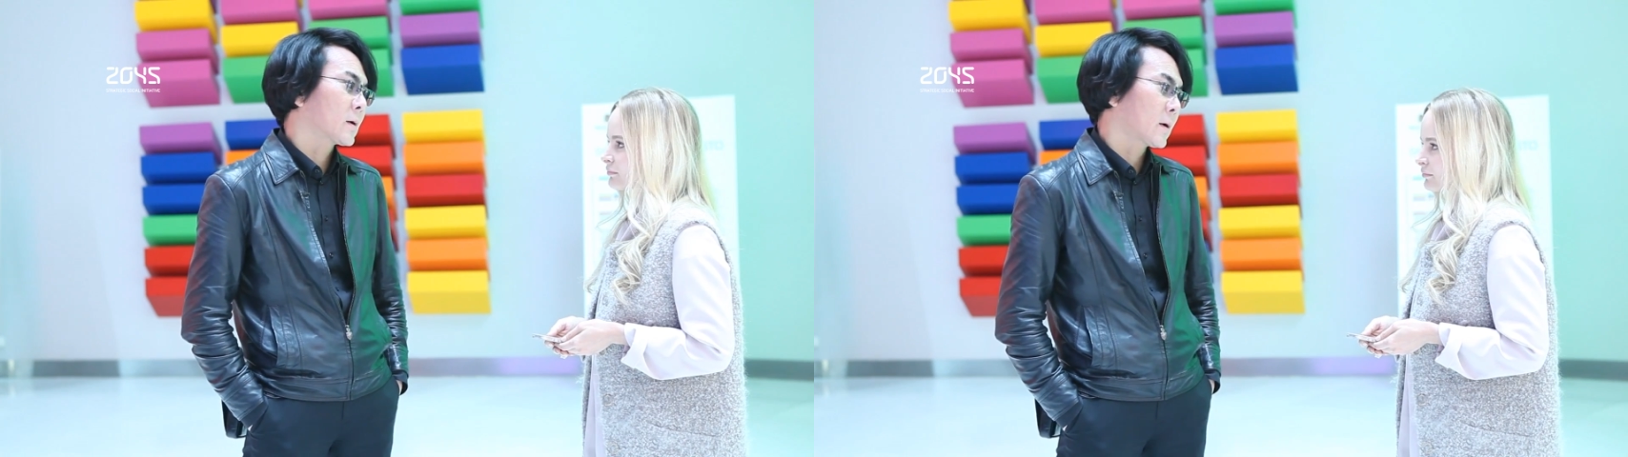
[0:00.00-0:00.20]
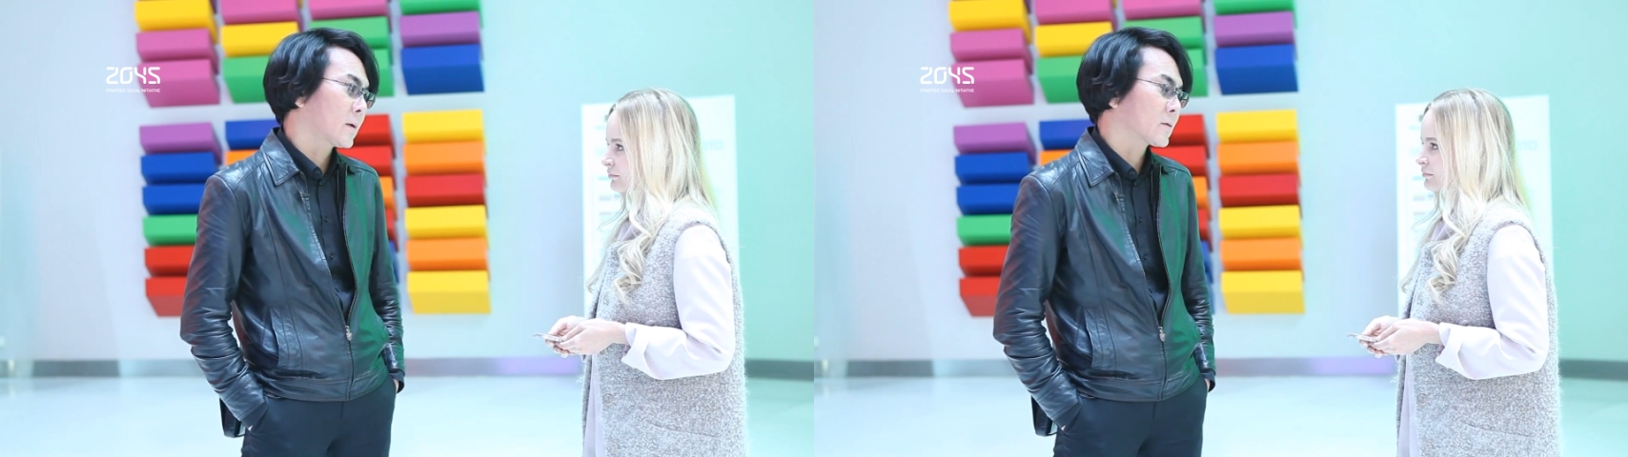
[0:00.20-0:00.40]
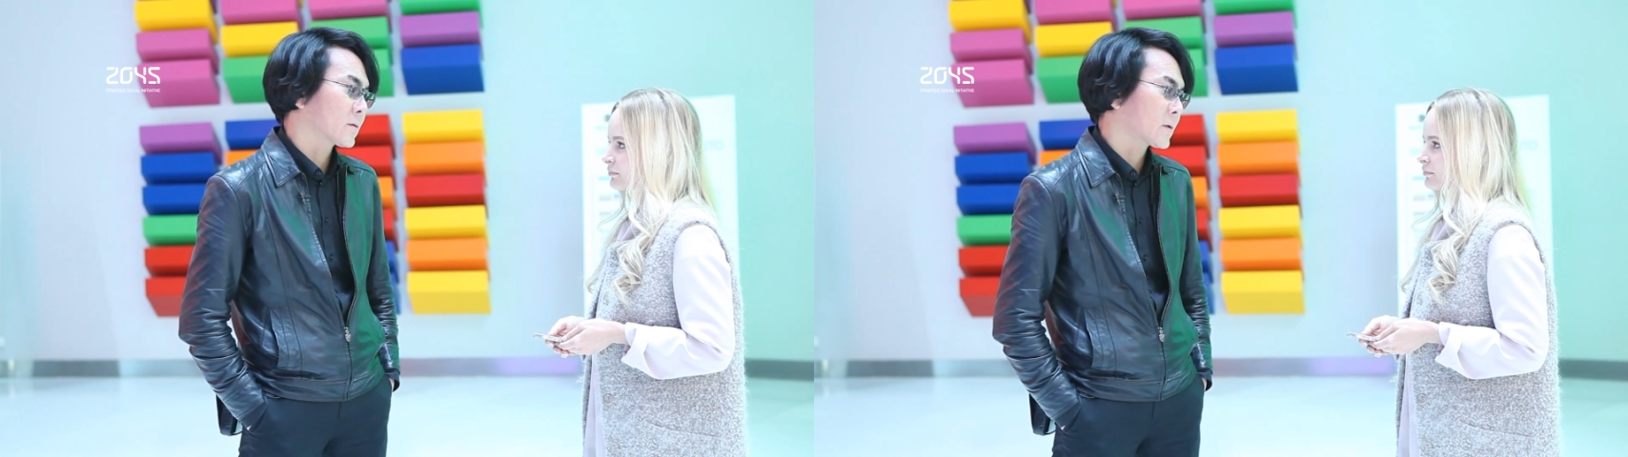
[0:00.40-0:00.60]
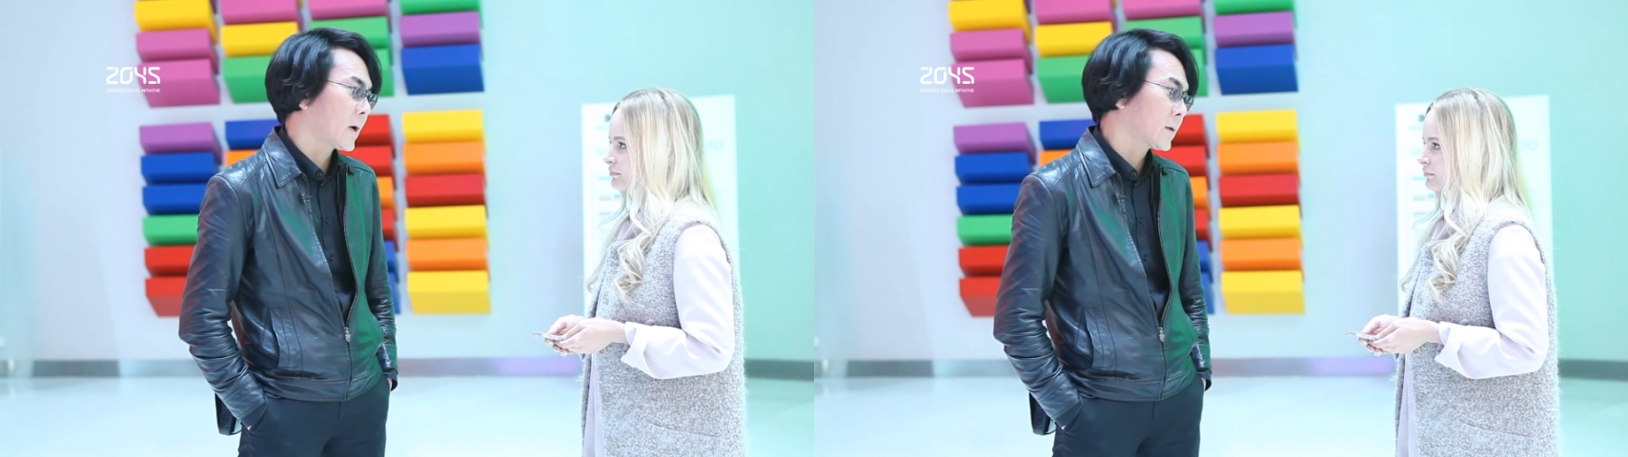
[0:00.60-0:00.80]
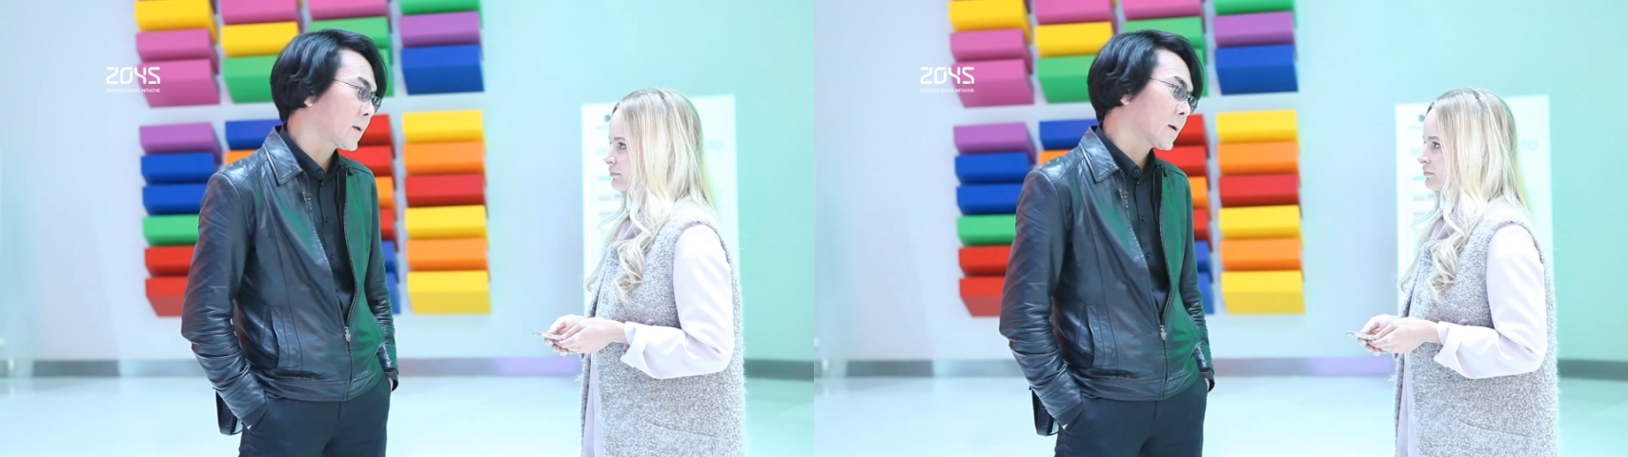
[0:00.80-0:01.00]
current
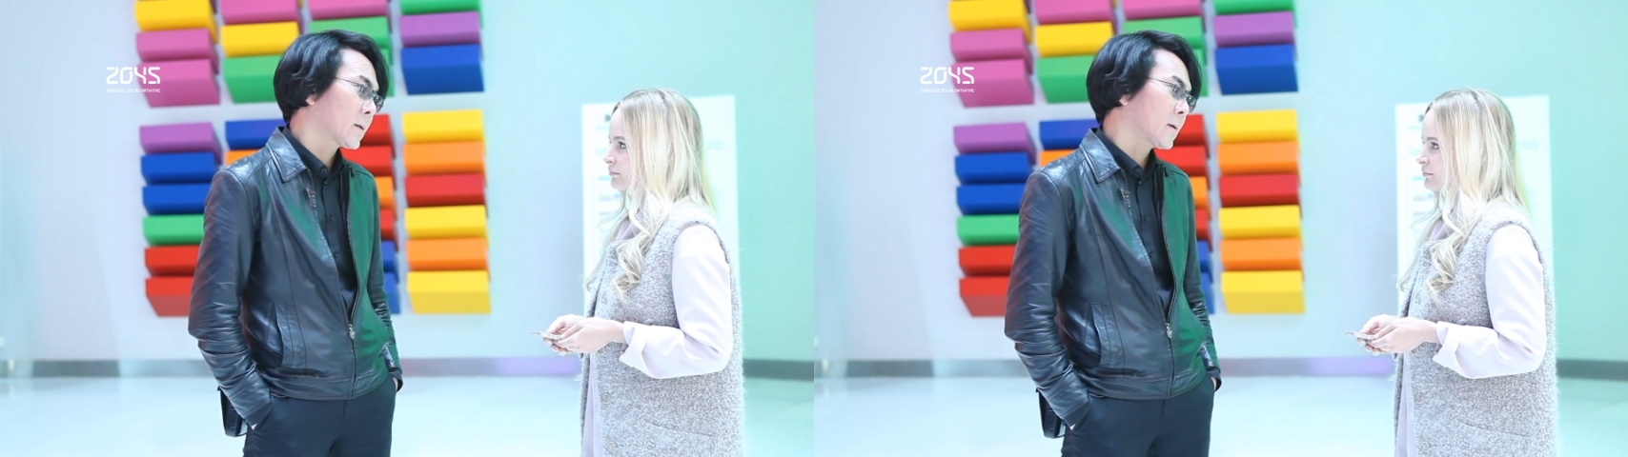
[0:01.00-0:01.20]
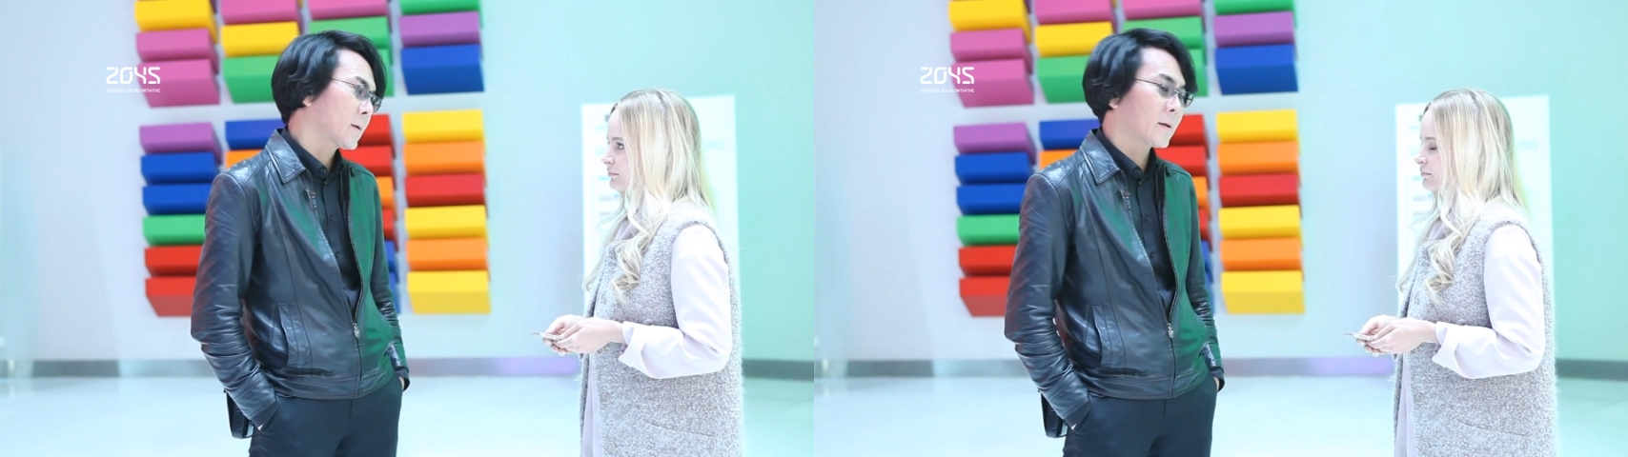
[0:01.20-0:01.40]
society and the